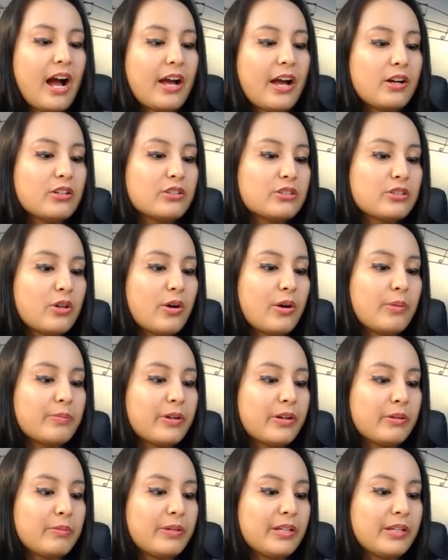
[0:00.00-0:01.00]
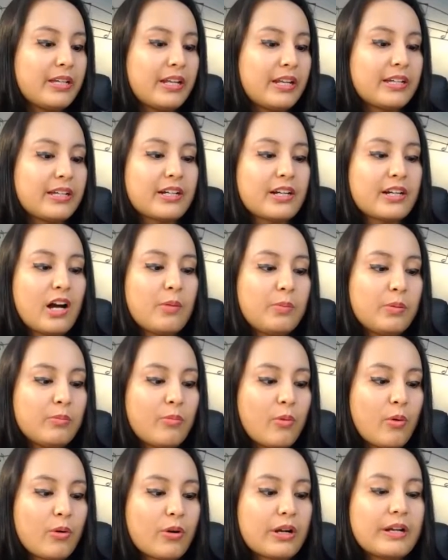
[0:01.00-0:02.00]
I also am going to be getting a couple
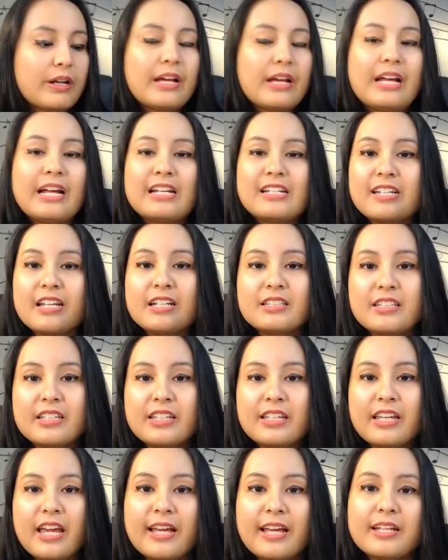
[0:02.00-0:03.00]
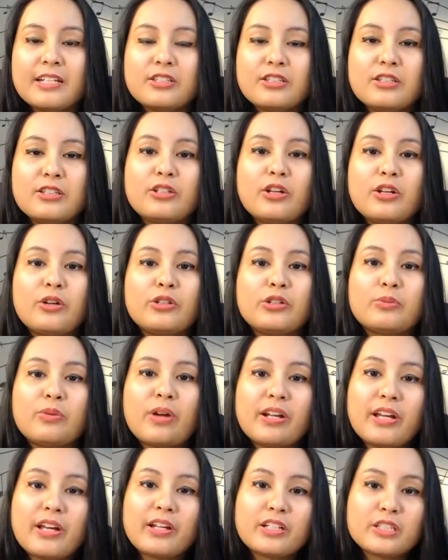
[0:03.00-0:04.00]
more just in case, you know, you
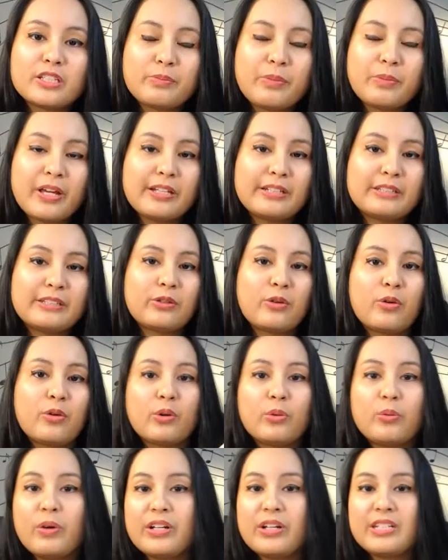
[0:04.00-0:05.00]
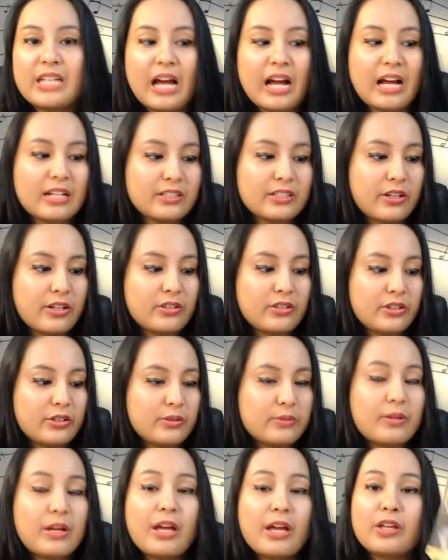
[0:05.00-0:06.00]
run out of space or one dies on you.